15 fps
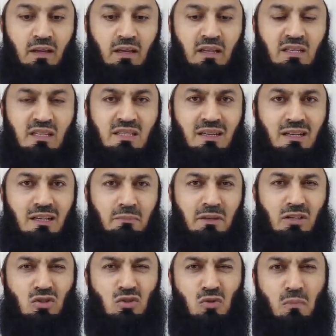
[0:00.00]
it is a little
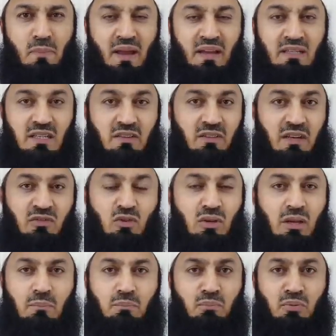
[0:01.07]
bit too bent, even if you
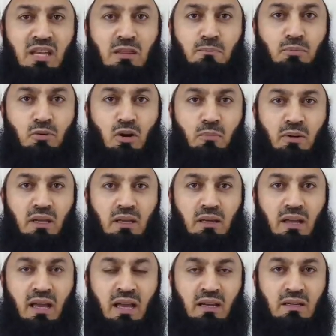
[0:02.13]
can breathe properly
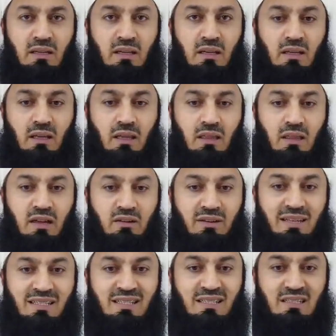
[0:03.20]
and there
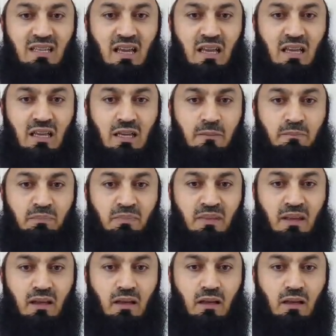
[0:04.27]
is a
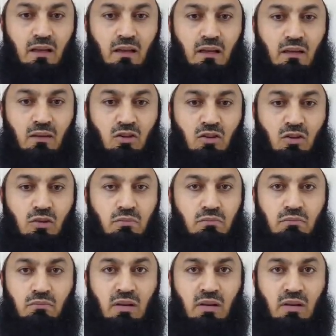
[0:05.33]
uh, you know,